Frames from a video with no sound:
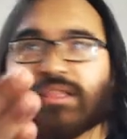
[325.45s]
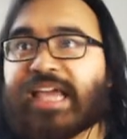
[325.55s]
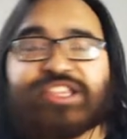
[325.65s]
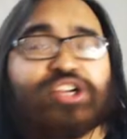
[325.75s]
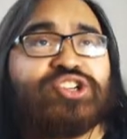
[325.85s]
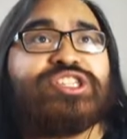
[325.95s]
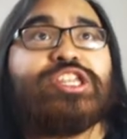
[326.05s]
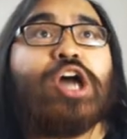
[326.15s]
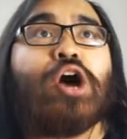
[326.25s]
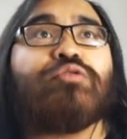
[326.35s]
Like, there's
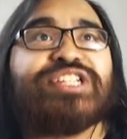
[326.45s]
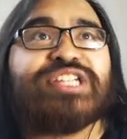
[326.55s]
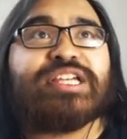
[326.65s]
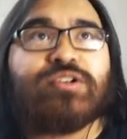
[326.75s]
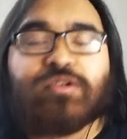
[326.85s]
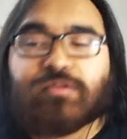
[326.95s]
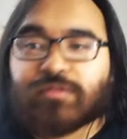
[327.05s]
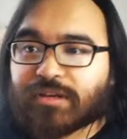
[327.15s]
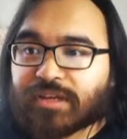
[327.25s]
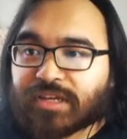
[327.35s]
no
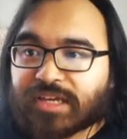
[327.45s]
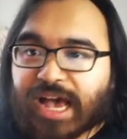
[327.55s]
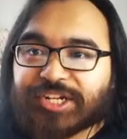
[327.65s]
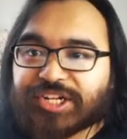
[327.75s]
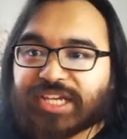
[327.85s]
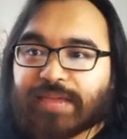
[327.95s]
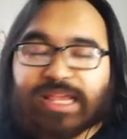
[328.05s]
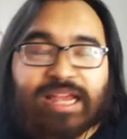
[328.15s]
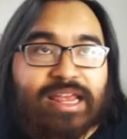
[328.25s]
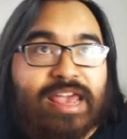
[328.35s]
single gacha game
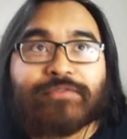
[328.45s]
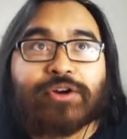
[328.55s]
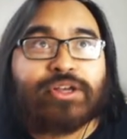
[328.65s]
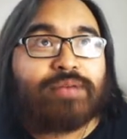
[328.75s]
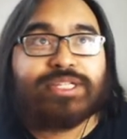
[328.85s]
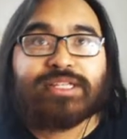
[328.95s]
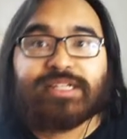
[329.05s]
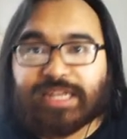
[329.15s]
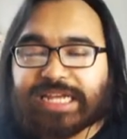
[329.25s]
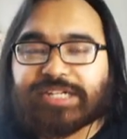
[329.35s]
that ever comes to
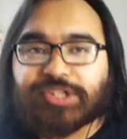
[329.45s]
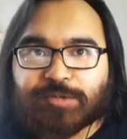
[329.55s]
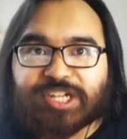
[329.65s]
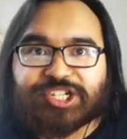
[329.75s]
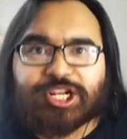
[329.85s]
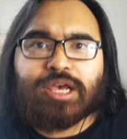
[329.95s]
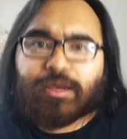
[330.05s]
the Nintendo Switch.